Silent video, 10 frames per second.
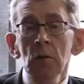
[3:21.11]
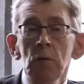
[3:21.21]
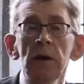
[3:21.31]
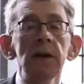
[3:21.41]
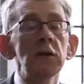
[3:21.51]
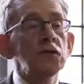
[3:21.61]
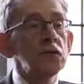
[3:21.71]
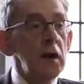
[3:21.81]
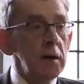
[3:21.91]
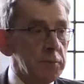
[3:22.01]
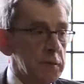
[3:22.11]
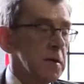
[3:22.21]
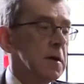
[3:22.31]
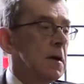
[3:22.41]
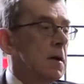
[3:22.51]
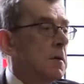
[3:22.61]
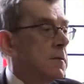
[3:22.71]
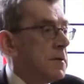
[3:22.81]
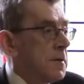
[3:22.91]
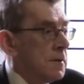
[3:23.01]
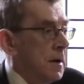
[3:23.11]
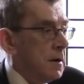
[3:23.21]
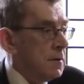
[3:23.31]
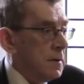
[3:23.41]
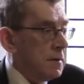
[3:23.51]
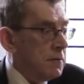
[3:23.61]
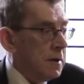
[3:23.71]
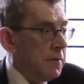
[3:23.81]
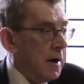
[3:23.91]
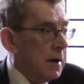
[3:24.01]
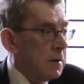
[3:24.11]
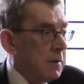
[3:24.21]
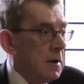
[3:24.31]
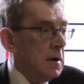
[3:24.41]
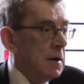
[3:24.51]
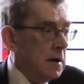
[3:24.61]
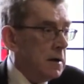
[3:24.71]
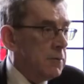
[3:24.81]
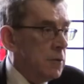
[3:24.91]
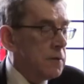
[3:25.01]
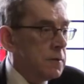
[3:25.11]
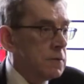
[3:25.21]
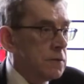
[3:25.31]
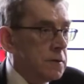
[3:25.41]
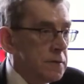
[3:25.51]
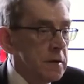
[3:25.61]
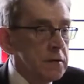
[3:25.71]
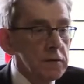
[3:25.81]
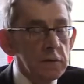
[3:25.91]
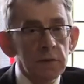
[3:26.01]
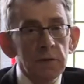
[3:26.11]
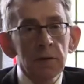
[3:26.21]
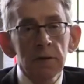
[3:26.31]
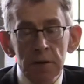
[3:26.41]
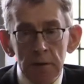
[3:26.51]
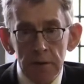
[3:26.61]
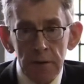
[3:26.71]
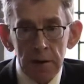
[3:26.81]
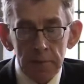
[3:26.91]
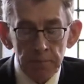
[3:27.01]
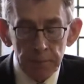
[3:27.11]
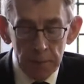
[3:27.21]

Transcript: really shaped the society that we have had in both jurisdictions since then.